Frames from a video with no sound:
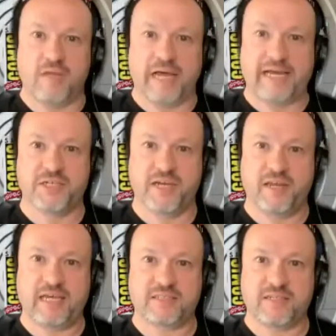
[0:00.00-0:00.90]
Giant
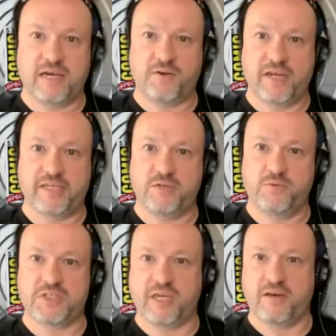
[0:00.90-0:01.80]
asked, how can I see
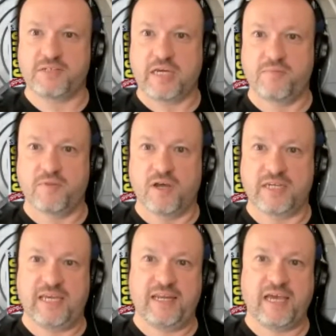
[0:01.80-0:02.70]
which account I'm logged
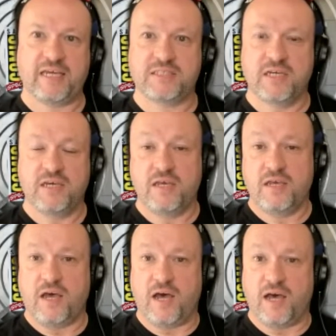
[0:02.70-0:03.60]
in as?
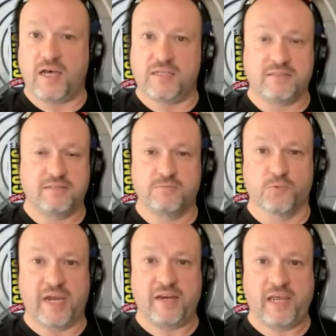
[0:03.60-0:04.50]

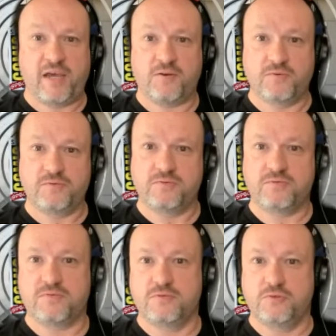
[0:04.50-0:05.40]
Right now,
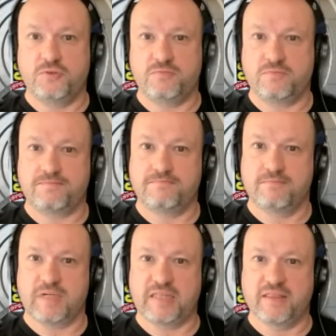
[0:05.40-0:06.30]

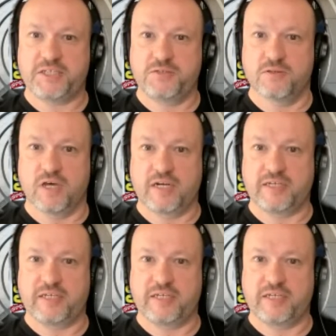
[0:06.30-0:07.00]
unless you log